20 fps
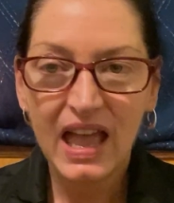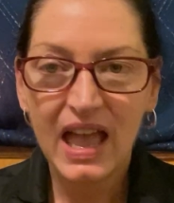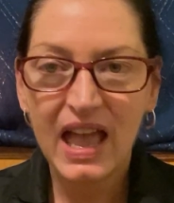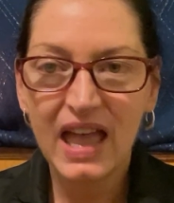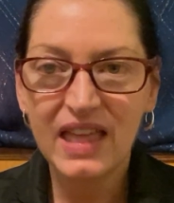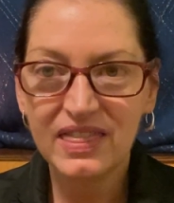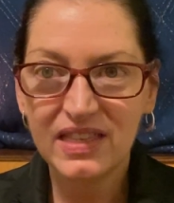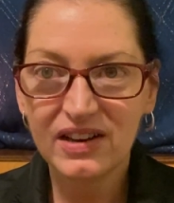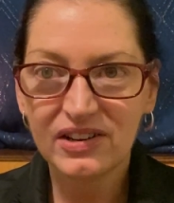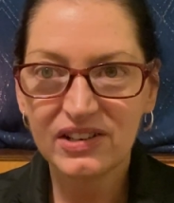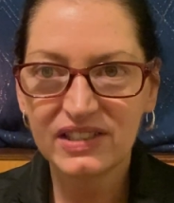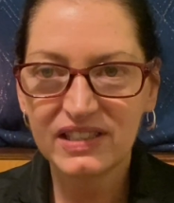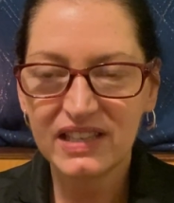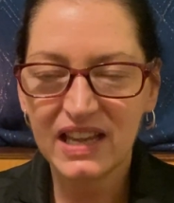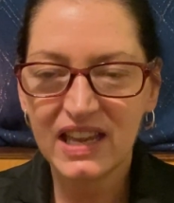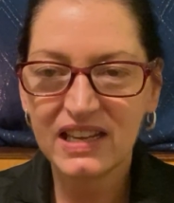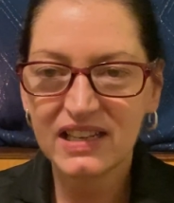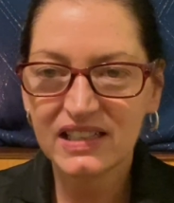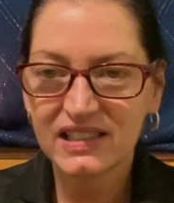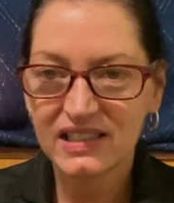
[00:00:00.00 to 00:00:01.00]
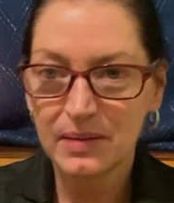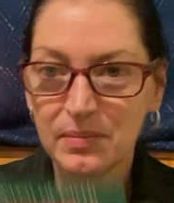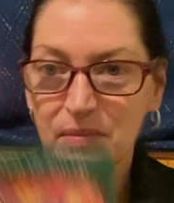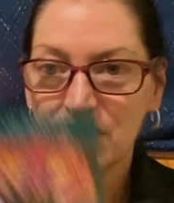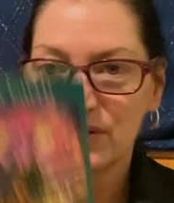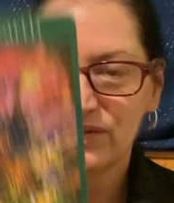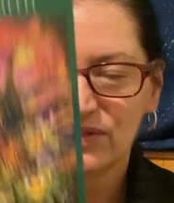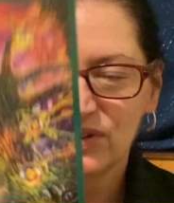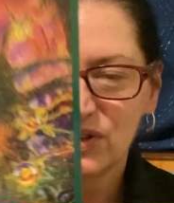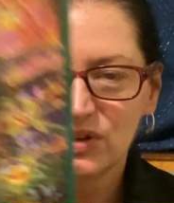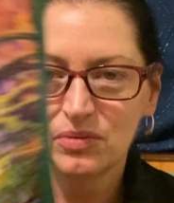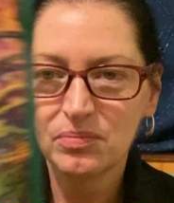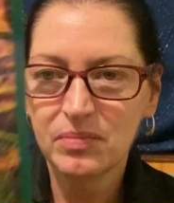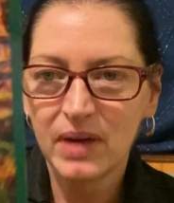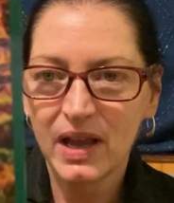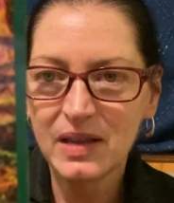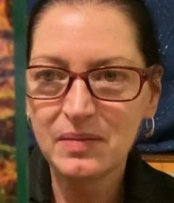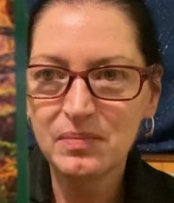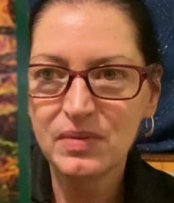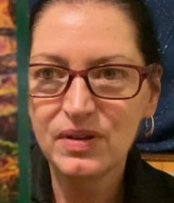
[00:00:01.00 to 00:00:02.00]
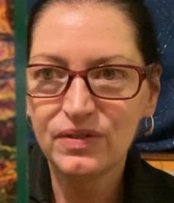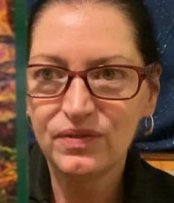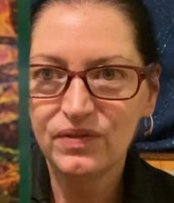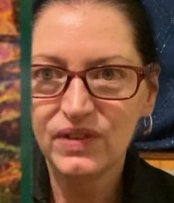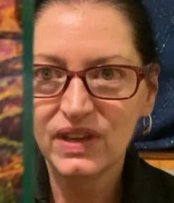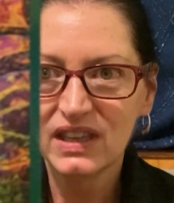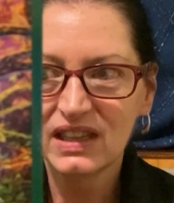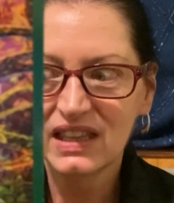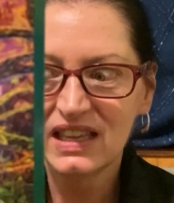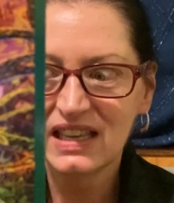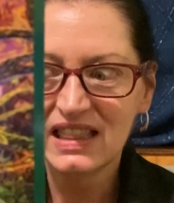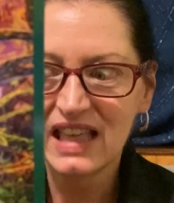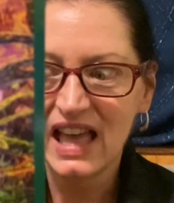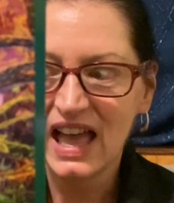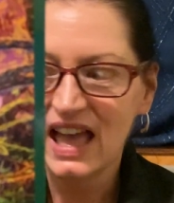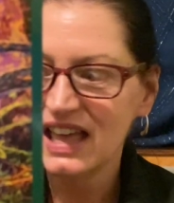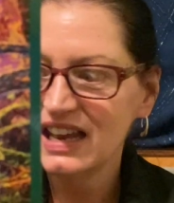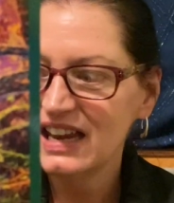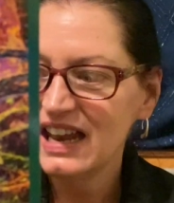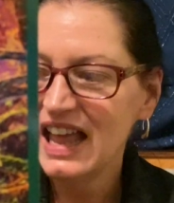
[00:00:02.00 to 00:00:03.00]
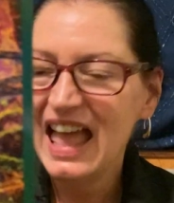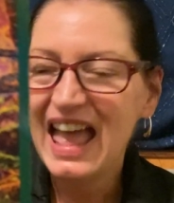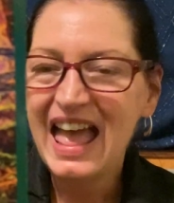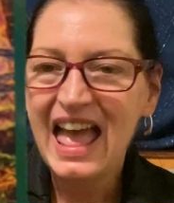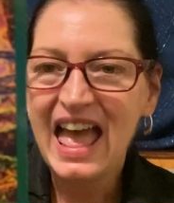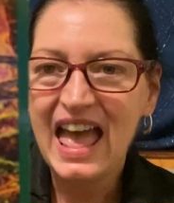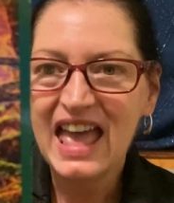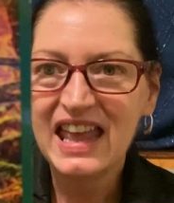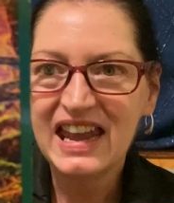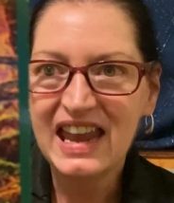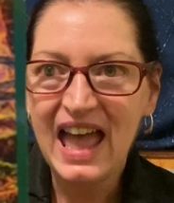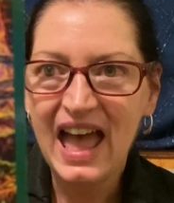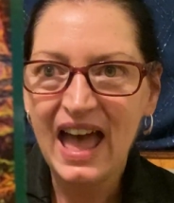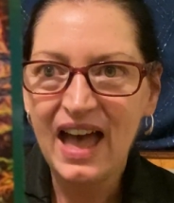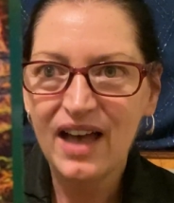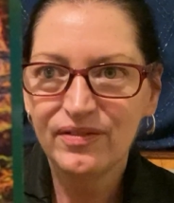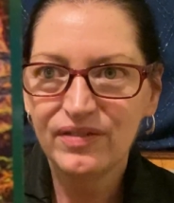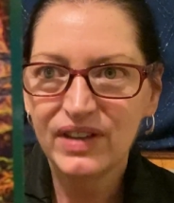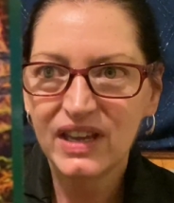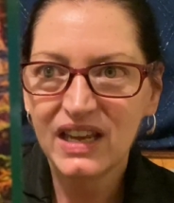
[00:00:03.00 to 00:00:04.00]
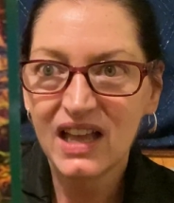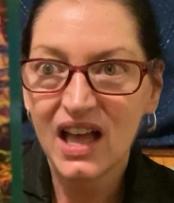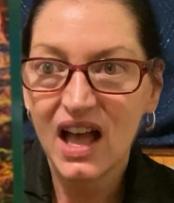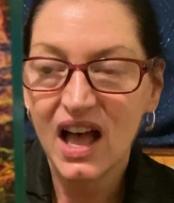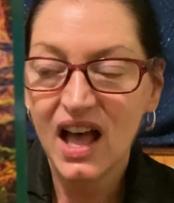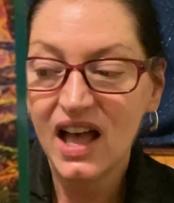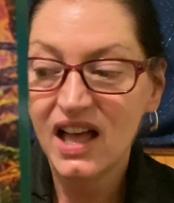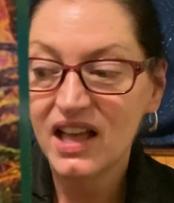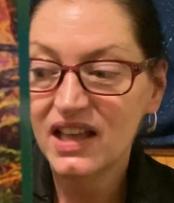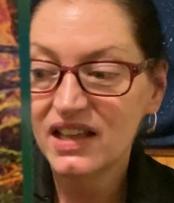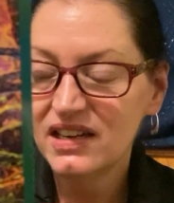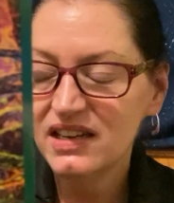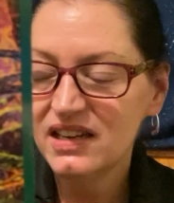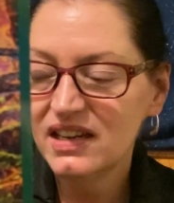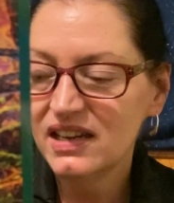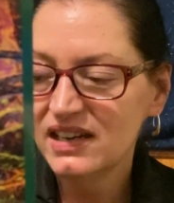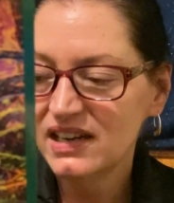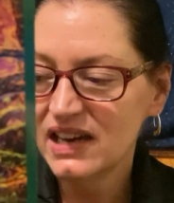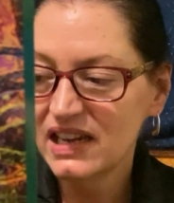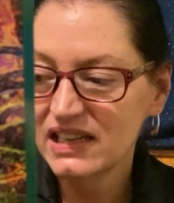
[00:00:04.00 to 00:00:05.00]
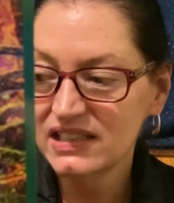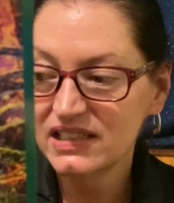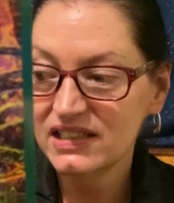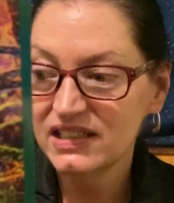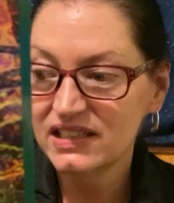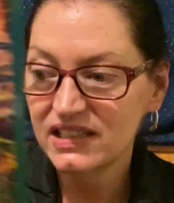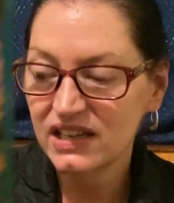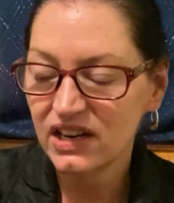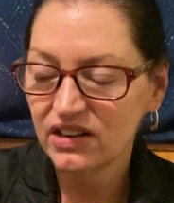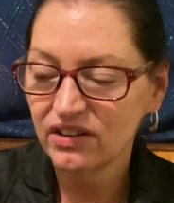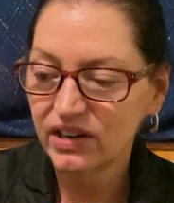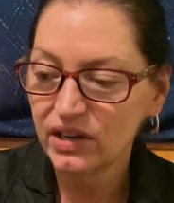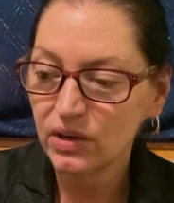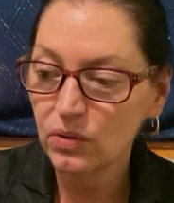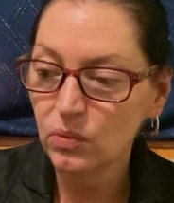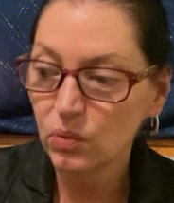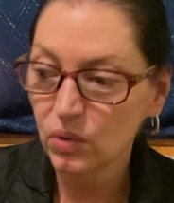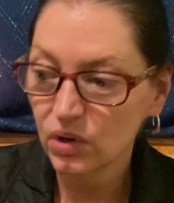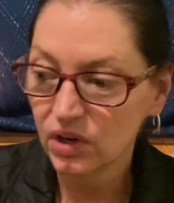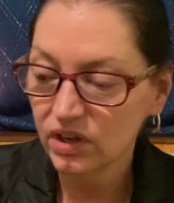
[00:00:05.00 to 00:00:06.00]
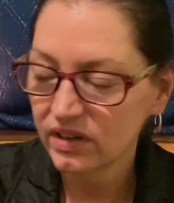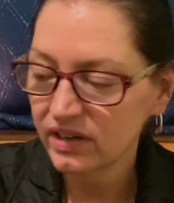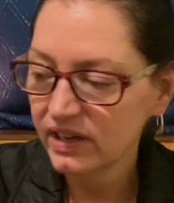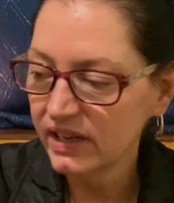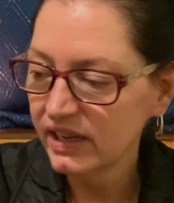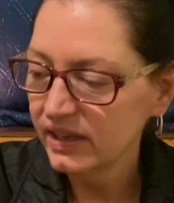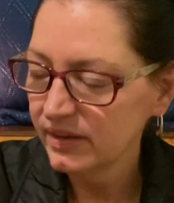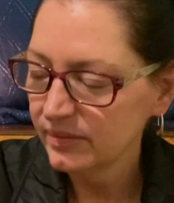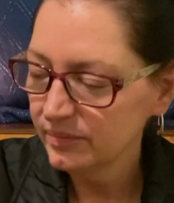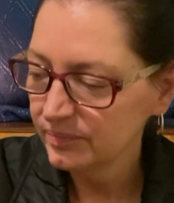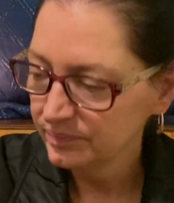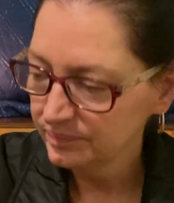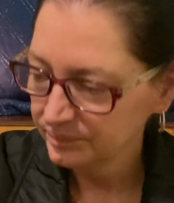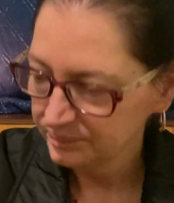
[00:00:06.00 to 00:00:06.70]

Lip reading: And they're saying some of you might be feeling that and having unnecessary worry,